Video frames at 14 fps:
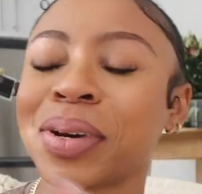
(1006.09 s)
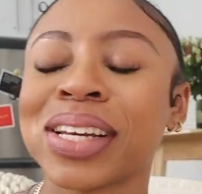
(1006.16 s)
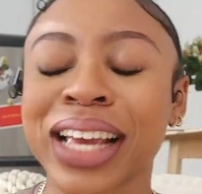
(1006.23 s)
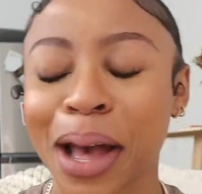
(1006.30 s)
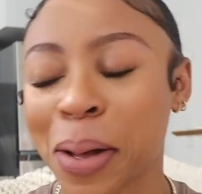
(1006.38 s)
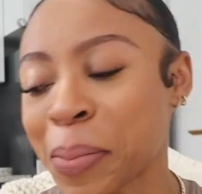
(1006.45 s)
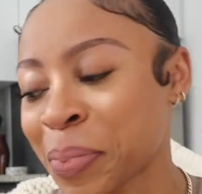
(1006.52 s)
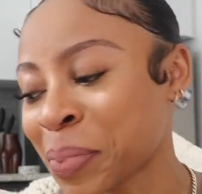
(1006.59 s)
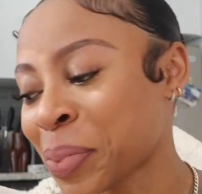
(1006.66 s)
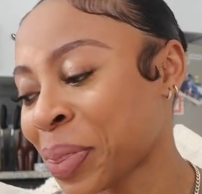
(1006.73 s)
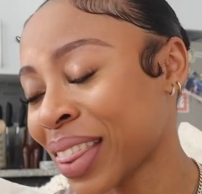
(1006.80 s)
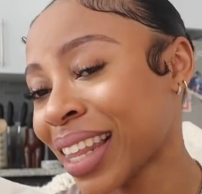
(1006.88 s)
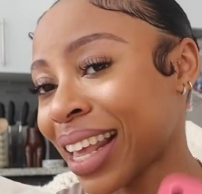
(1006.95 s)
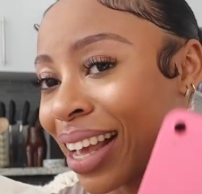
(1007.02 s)
But yeah,
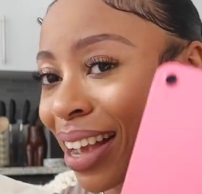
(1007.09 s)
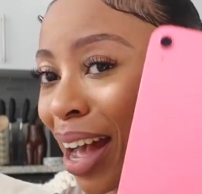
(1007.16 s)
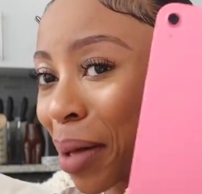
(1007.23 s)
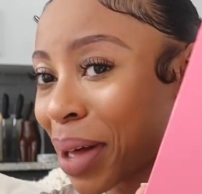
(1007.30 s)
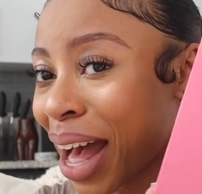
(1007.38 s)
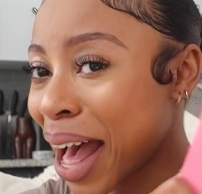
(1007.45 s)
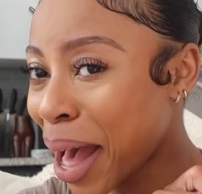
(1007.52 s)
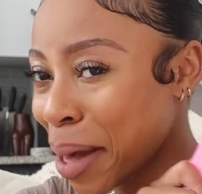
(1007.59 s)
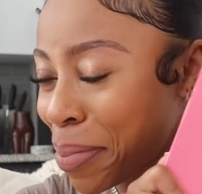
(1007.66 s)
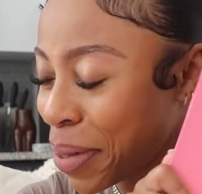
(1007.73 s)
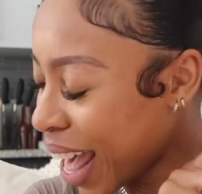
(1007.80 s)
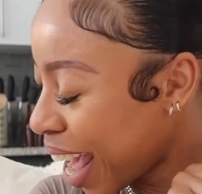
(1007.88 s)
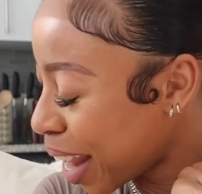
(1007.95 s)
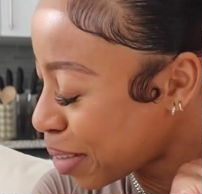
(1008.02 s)
got my
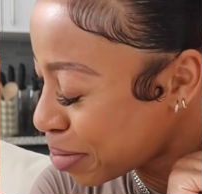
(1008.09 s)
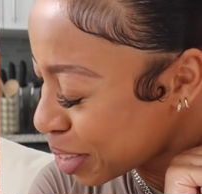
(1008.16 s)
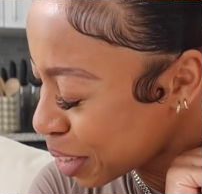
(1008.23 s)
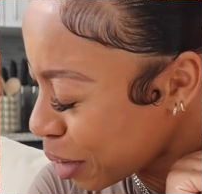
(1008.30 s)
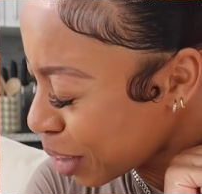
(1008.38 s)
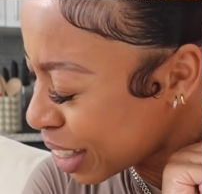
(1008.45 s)
iPad, I'm so